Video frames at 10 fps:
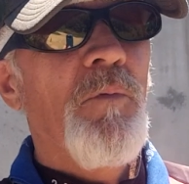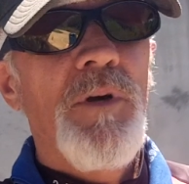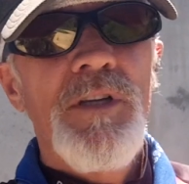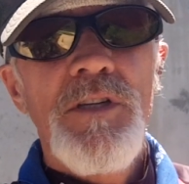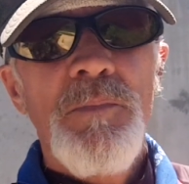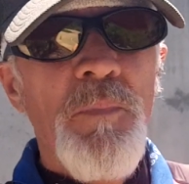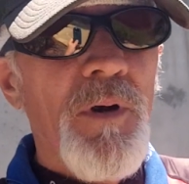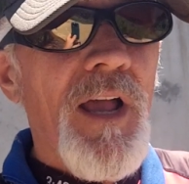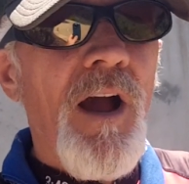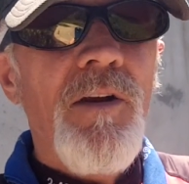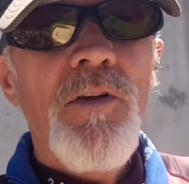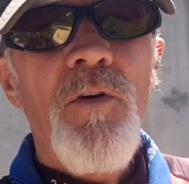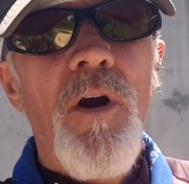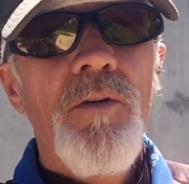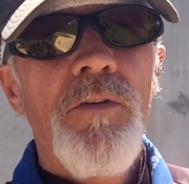we just put out
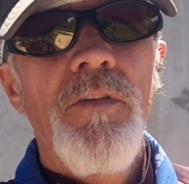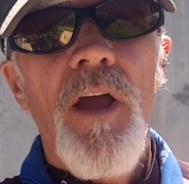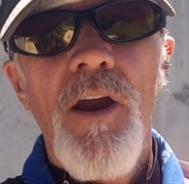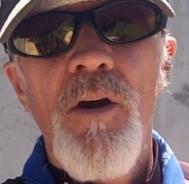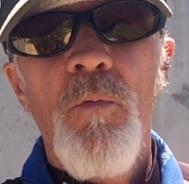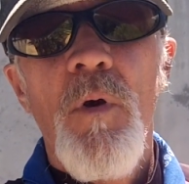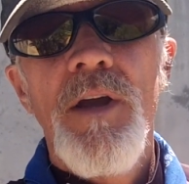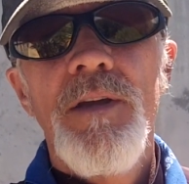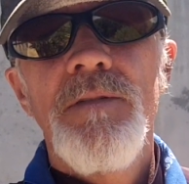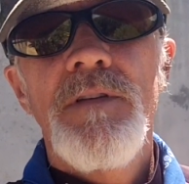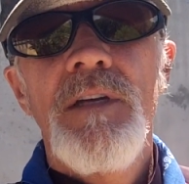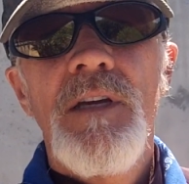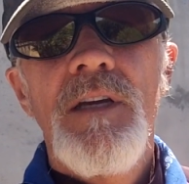across the airwaves